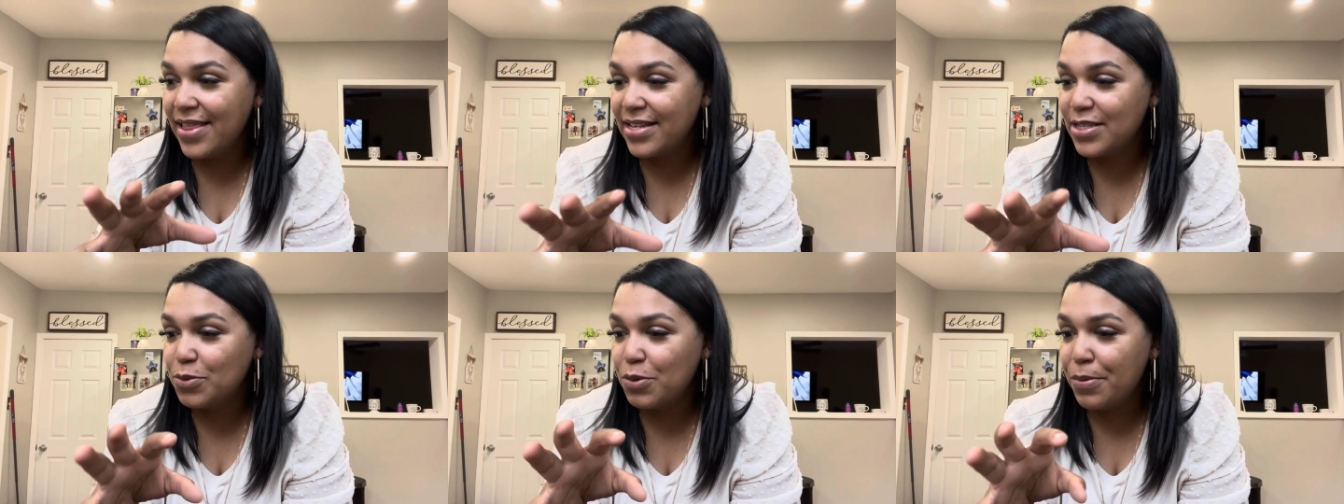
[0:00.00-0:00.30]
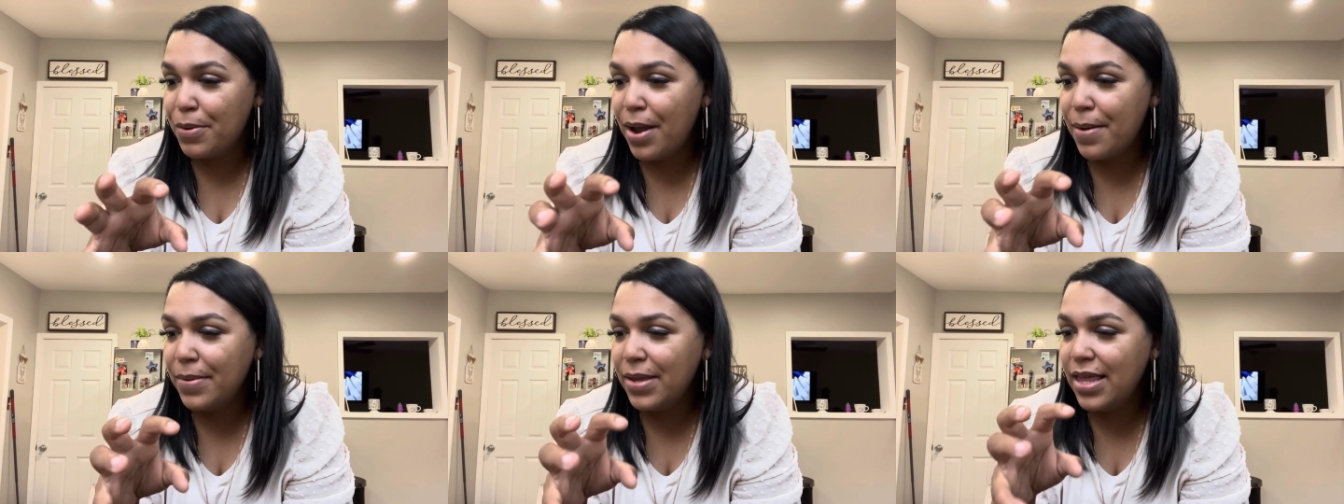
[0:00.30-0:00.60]
This will
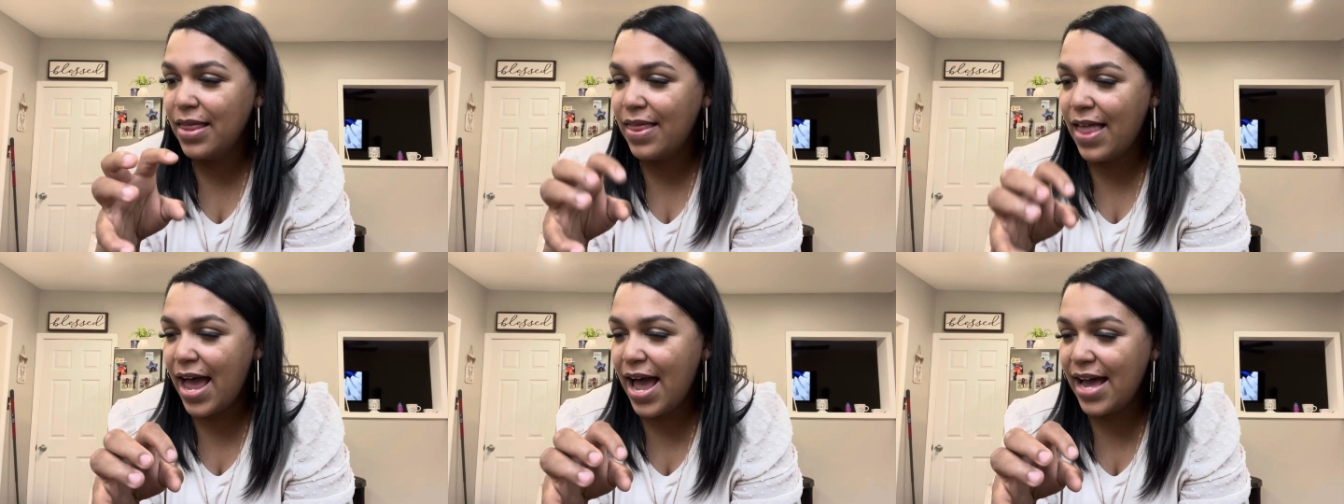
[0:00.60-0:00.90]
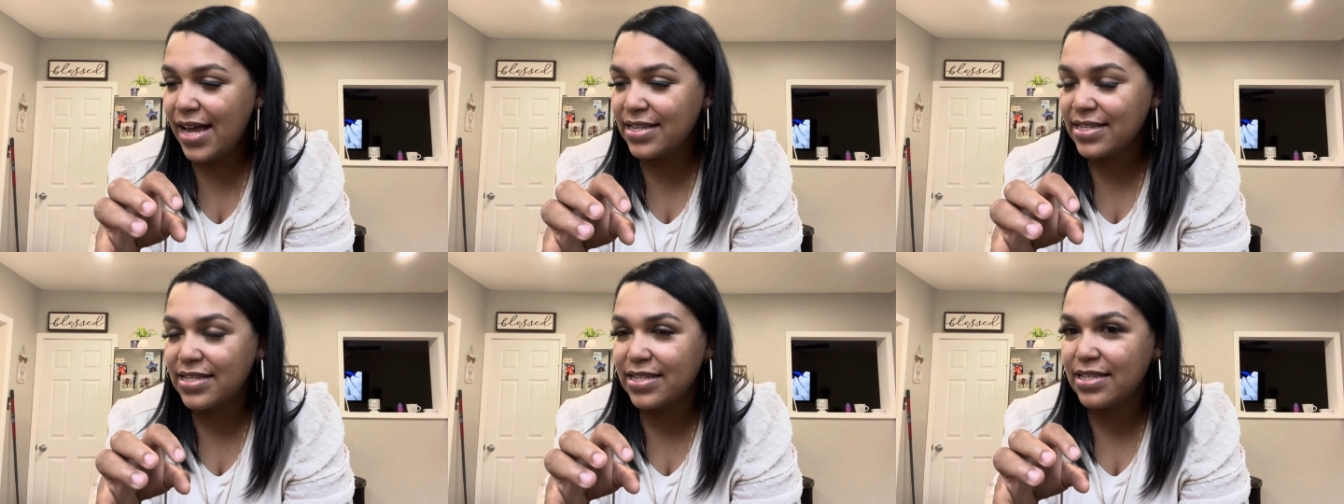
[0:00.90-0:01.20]
probably
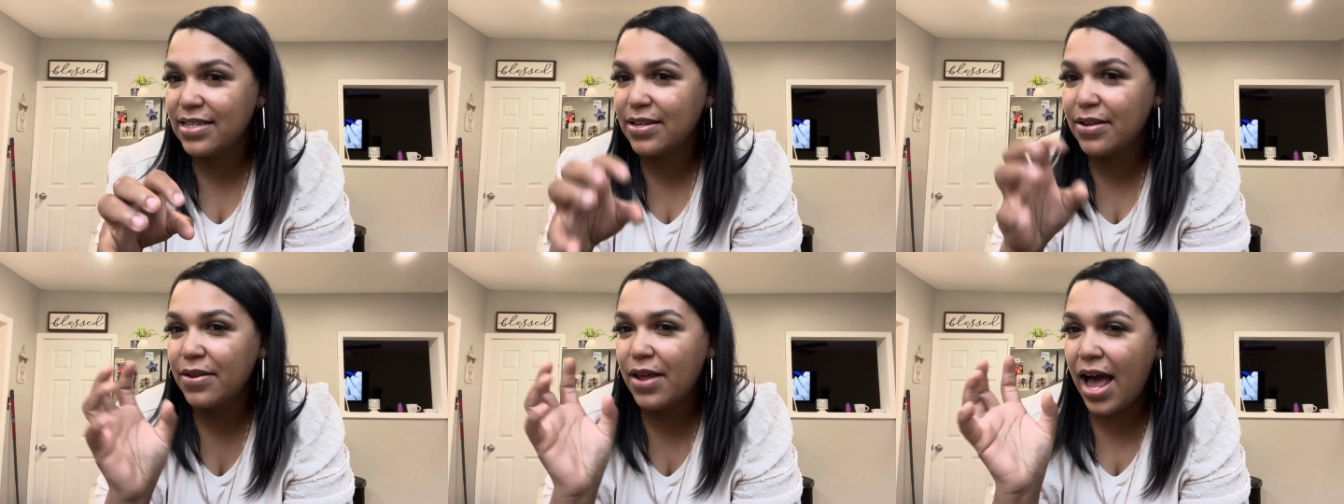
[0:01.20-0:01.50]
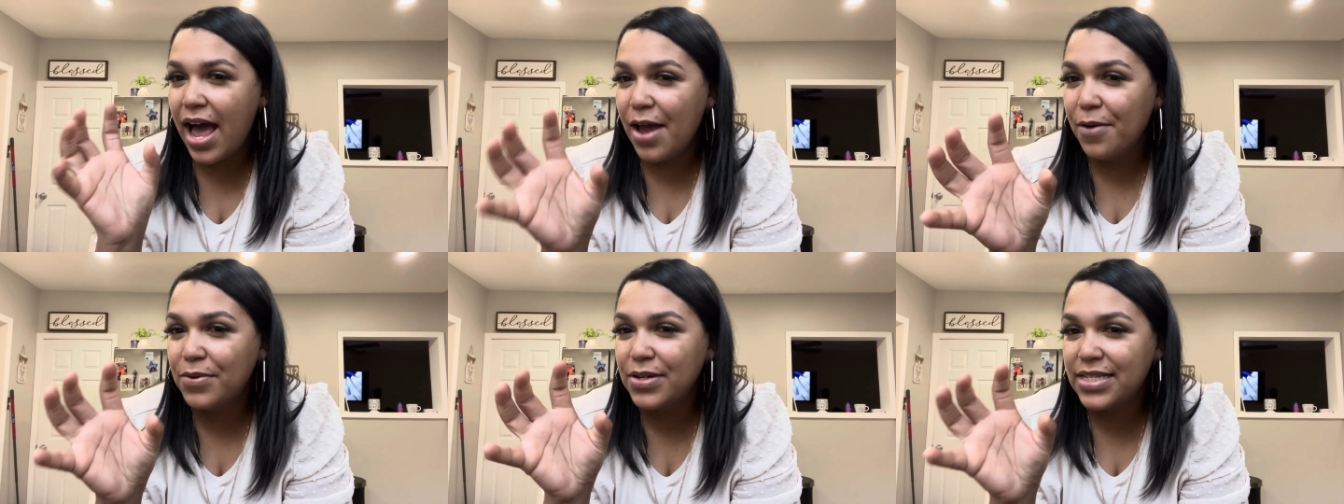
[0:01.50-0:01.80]
last,
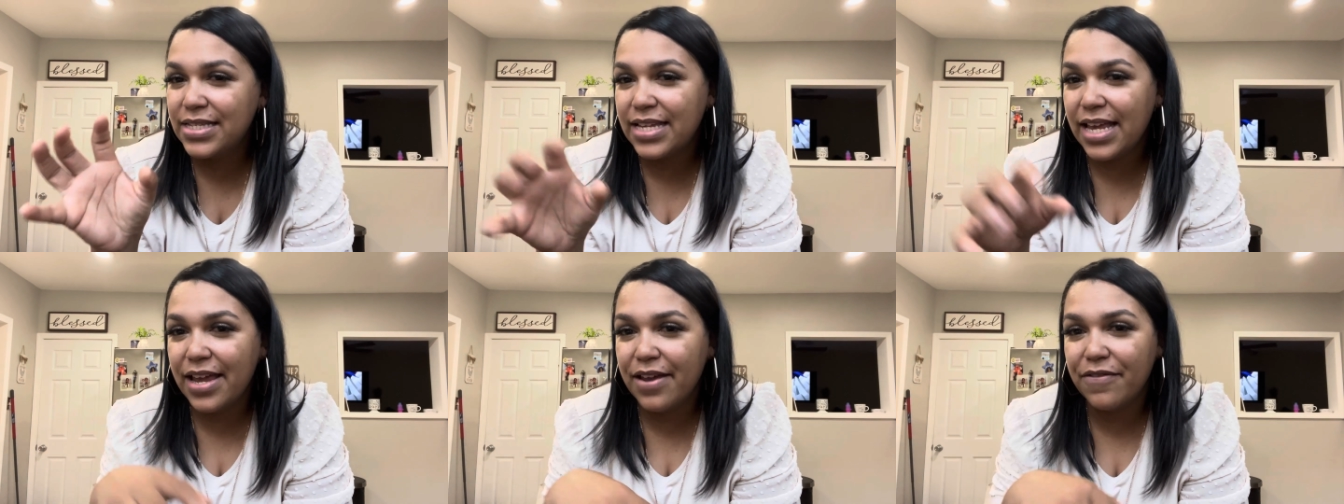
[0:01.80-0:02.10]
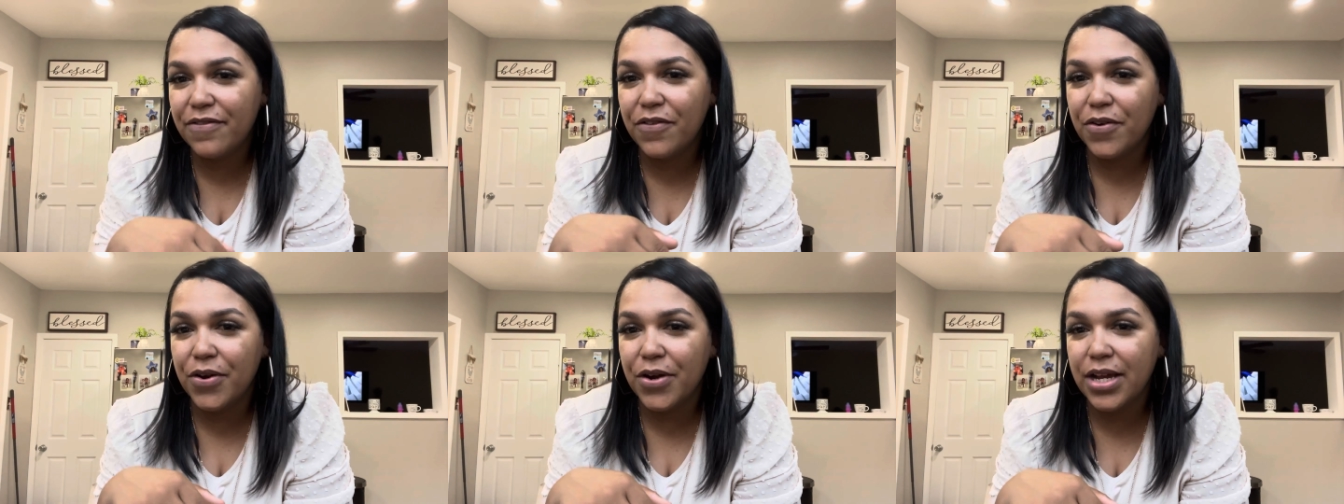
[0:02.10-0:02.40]
I would say,
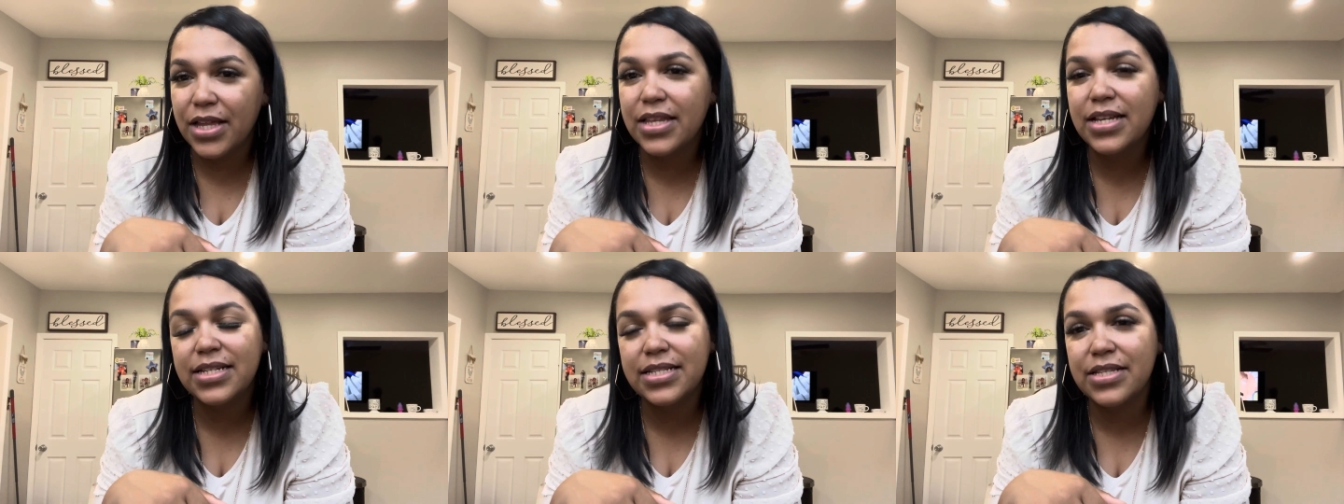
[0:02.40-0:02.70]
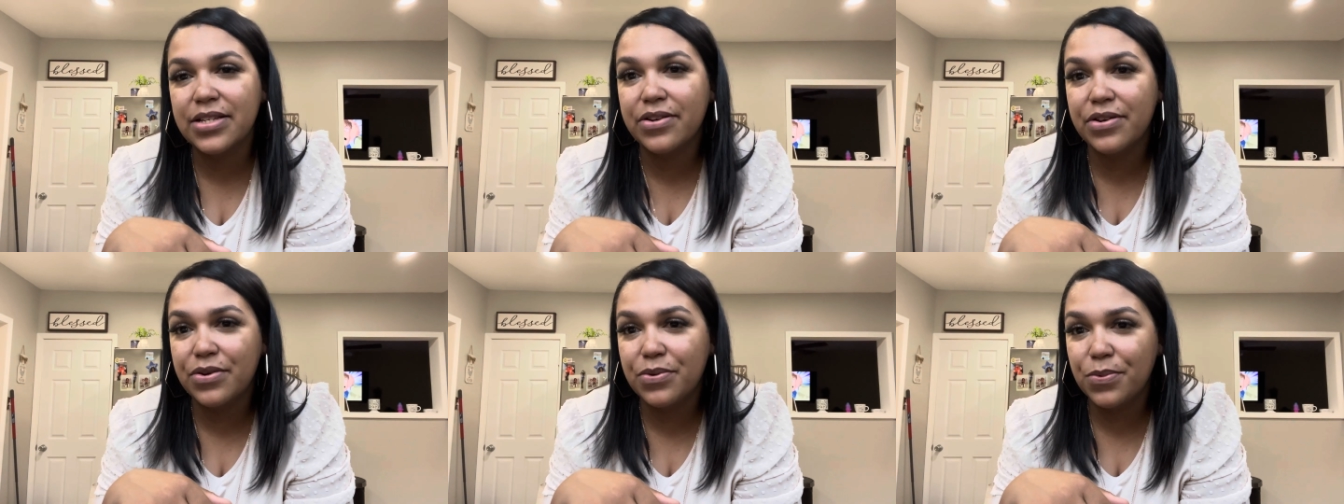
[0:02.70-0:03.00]
for at least
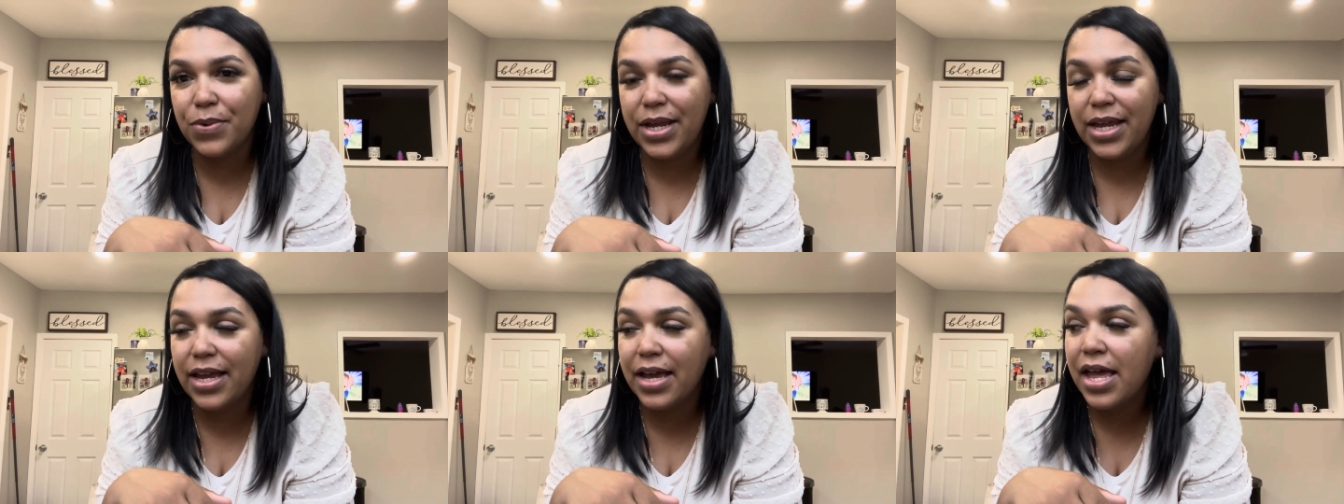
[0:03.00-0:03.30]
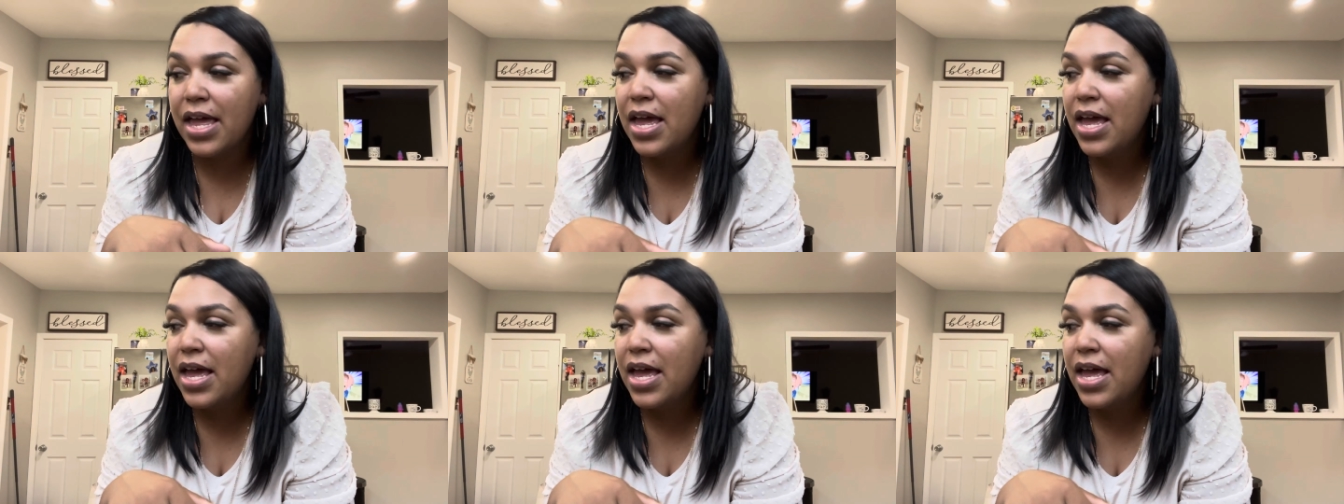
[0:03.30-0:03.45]
a good week,